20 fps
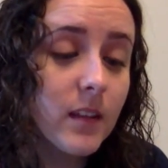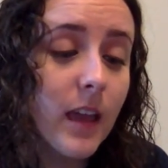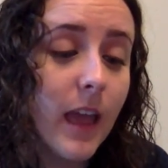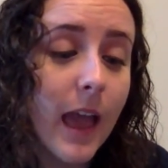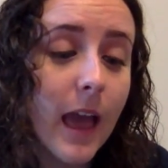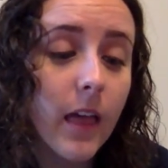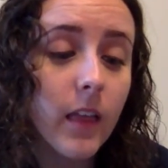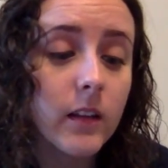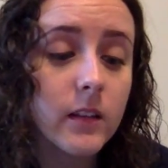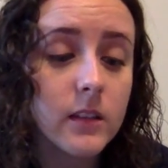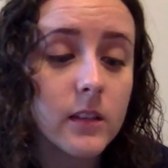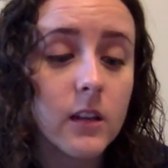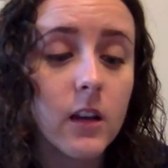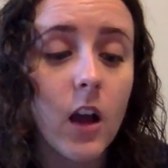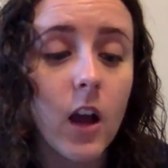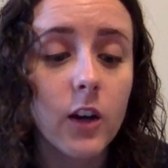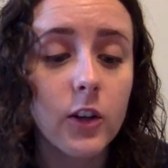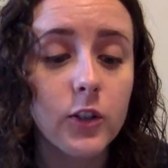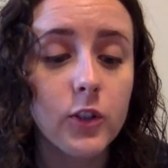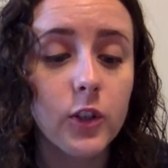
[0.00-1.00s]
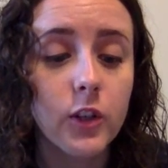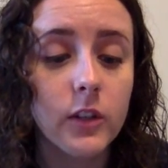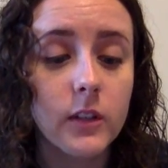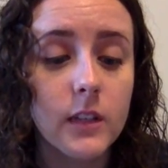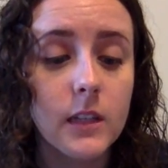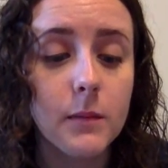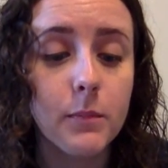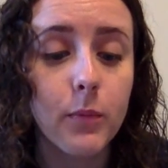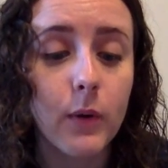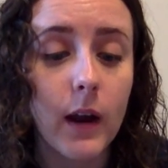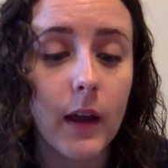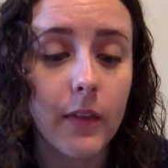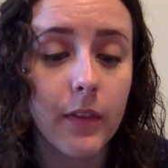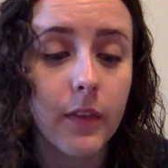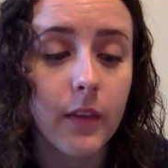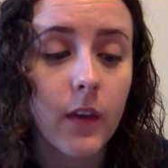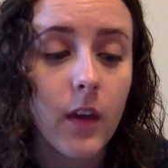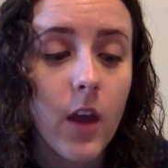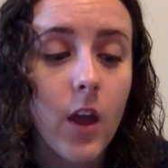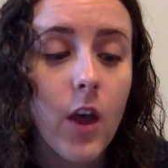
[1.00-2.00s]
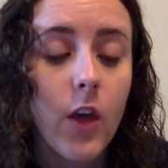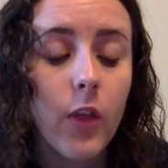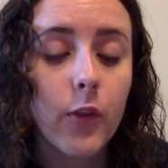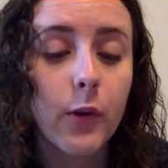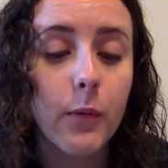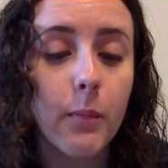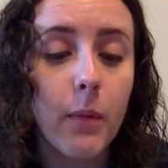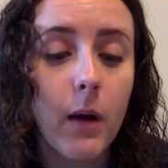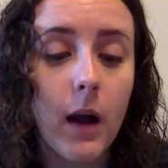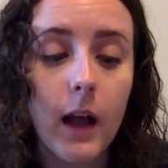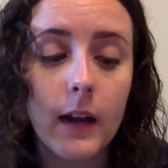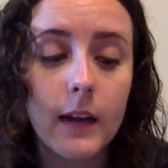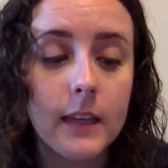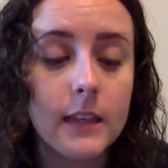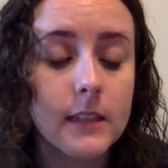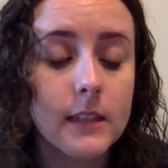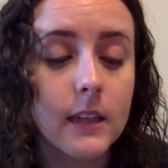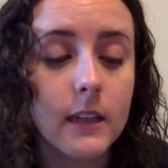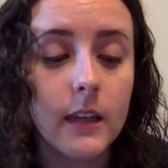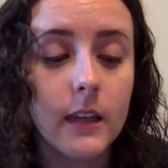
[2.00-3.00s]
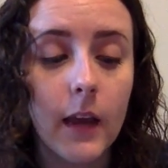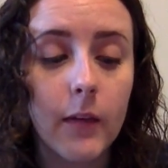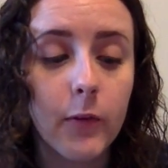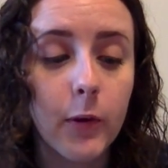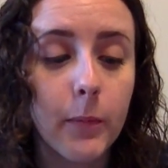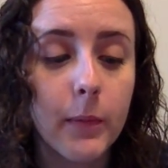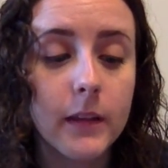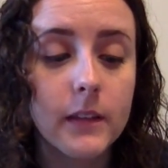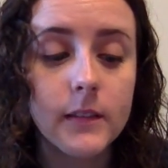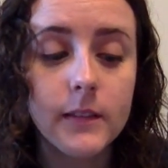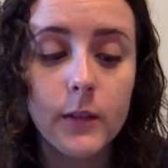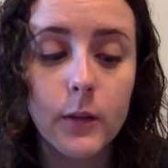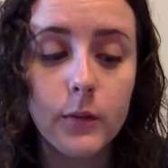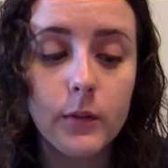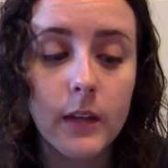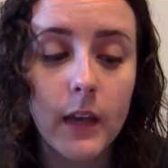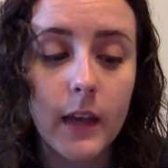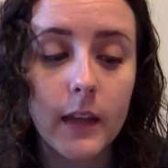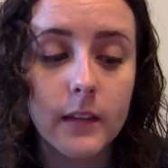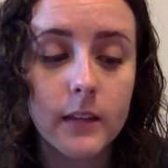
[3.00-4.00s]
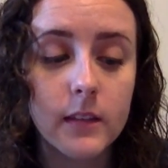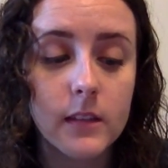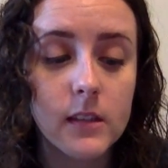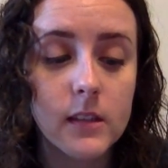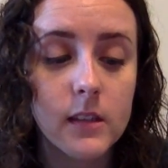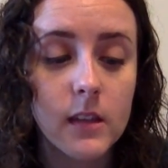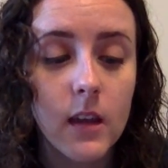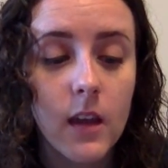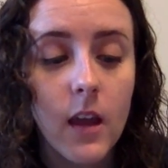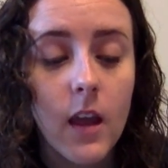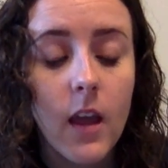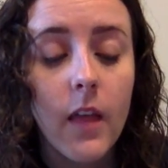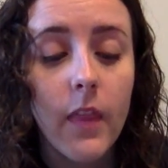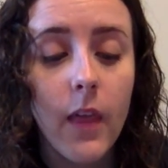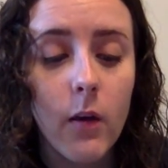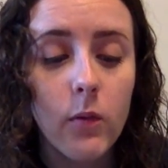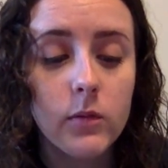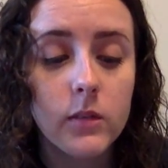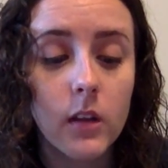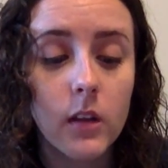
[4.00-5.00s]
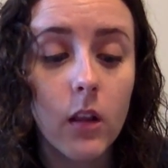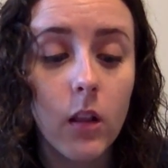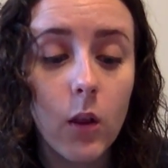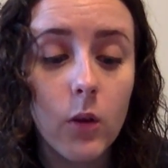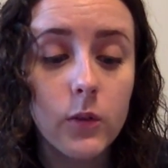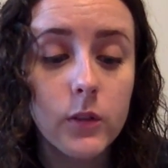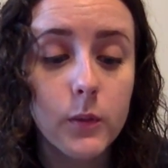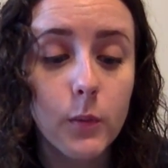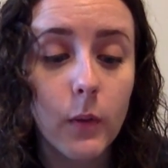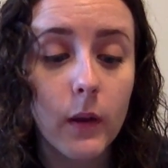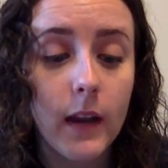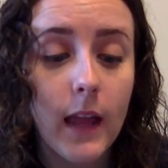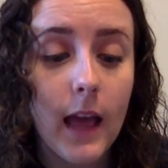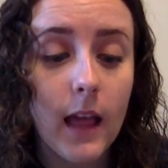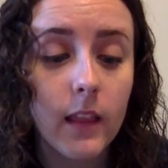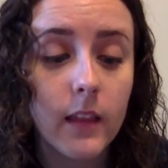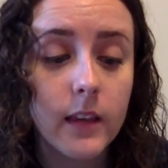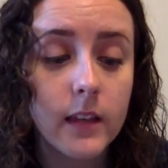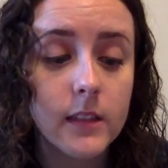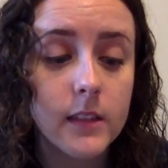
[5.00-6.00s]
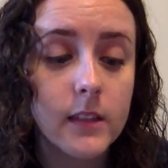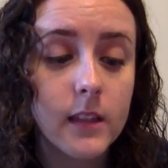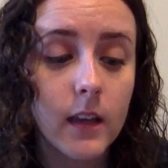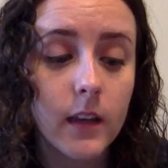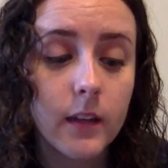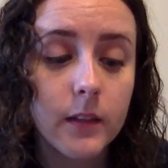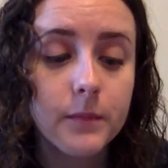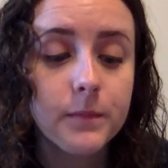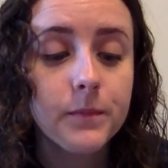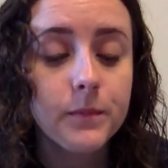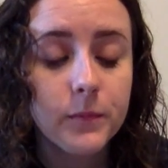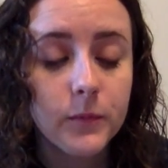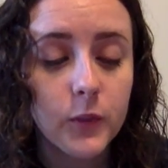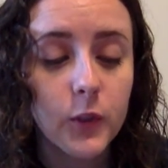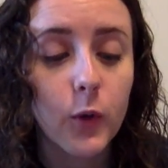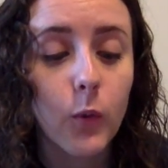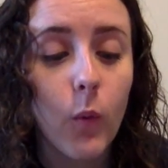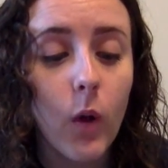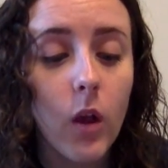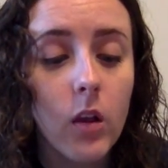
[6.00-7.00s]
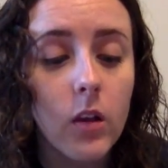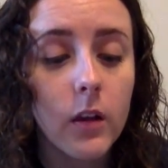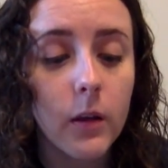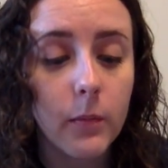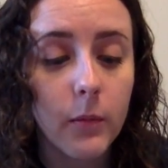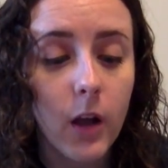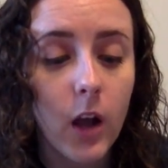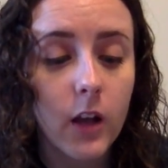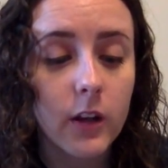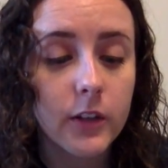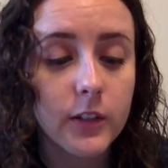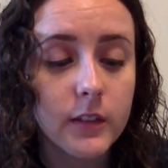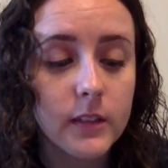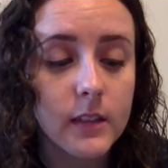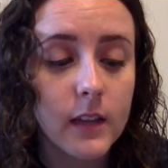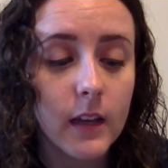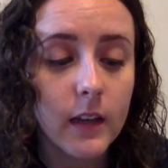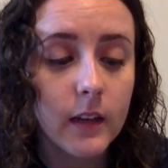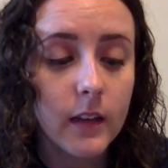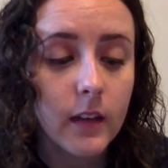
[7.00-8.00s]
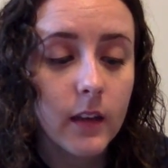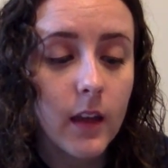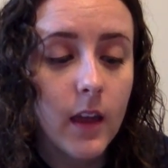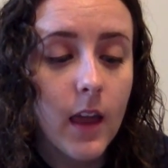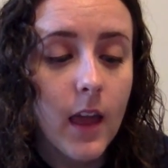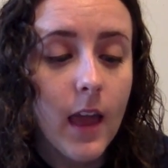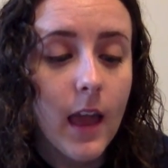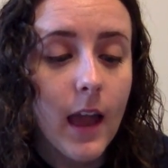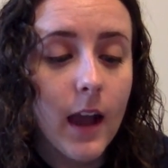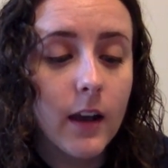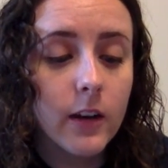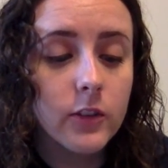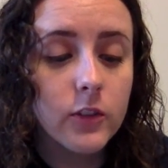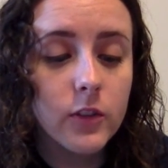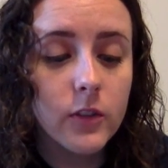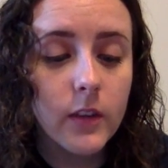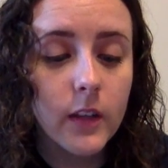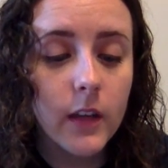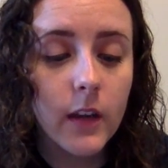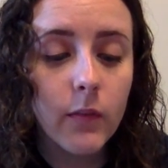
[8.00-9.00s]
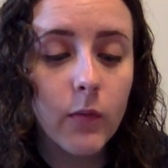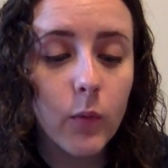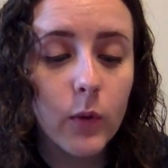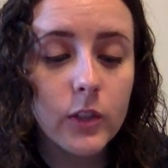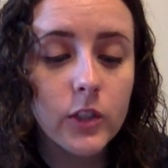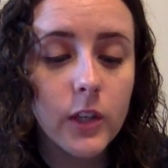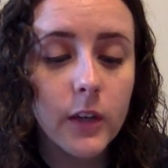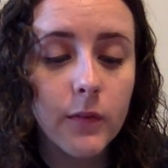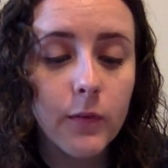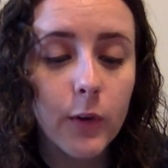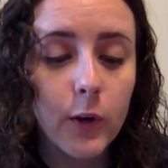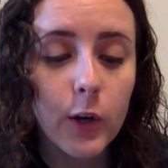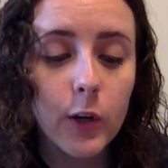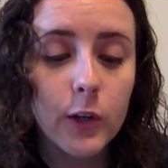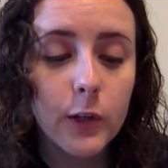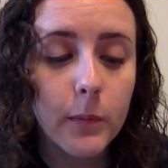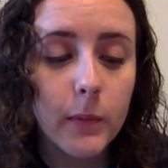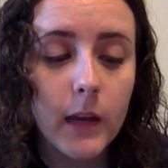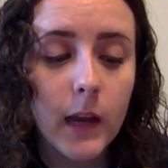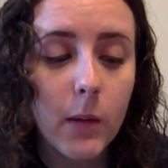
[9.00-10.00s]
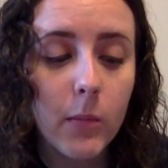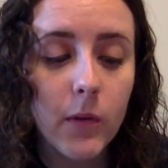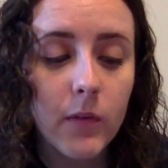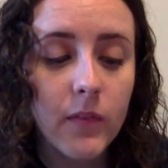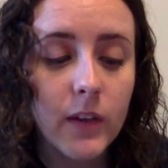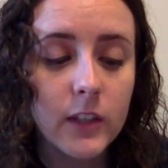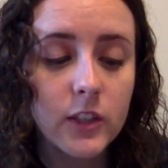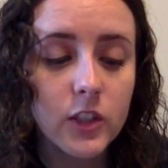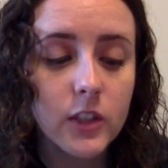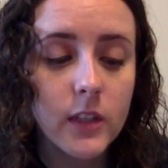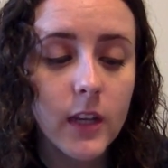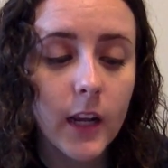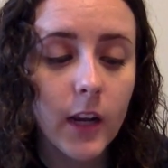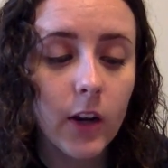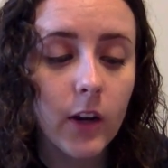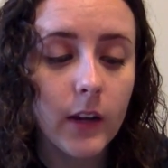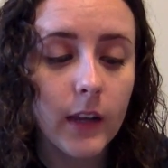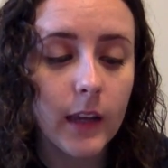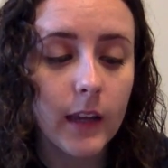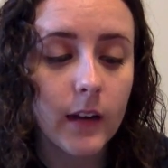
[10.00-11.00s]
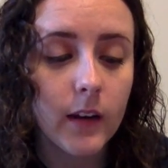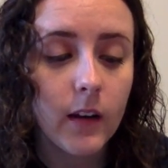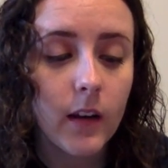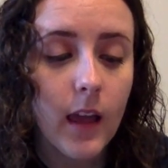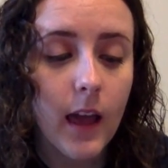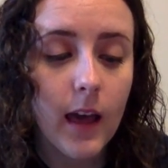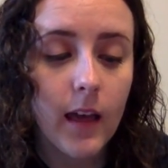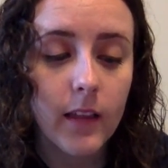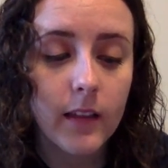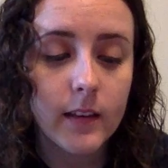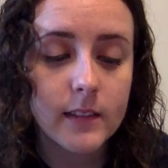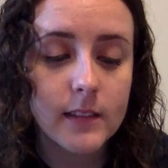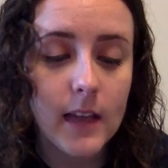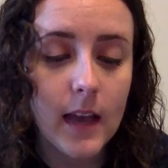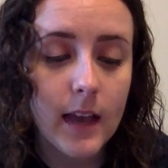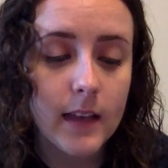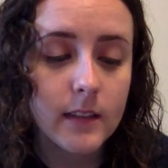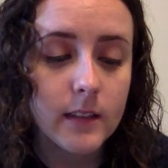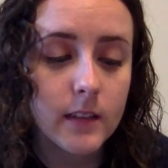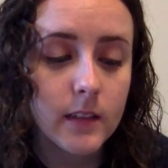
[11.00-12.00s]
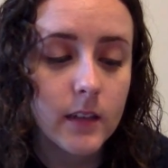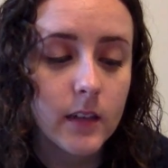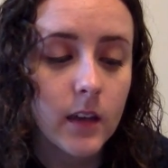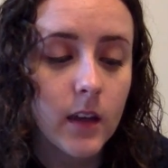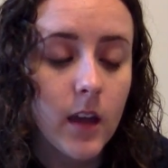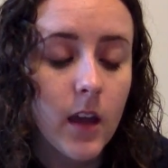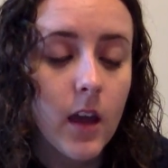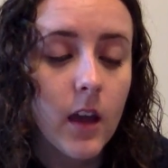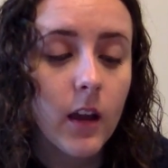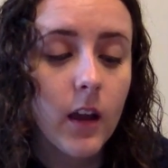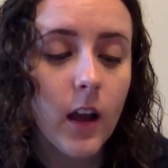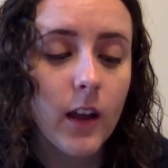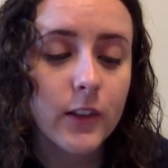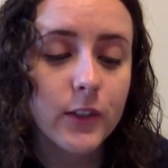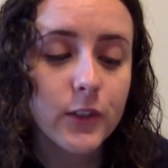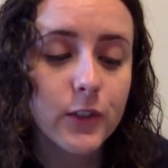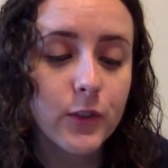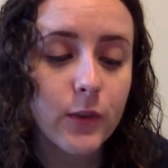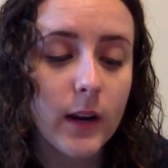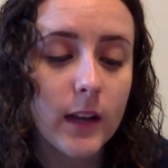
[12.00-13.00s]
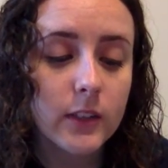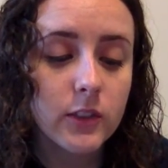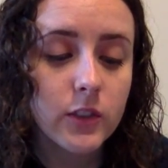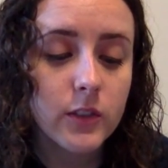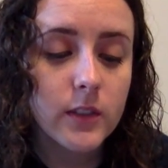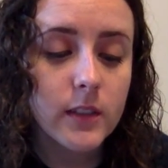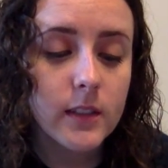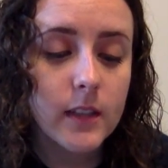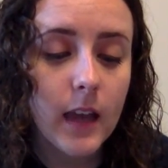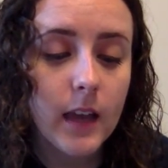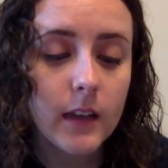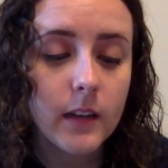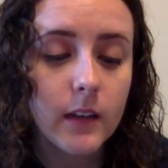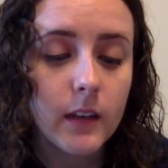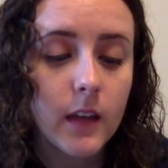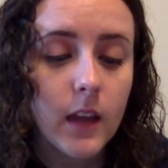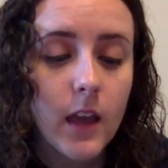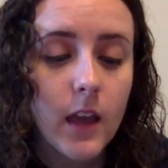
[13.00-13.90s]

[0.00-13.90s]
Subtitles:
Alex and Connor took a deep breath. Their bodies had never been so tense. "That was a close one," Alex said. "You're welcome," Connor said. "How did you think of wishing for her to become a vegetarian?" Alex asked. Connor scratched his head.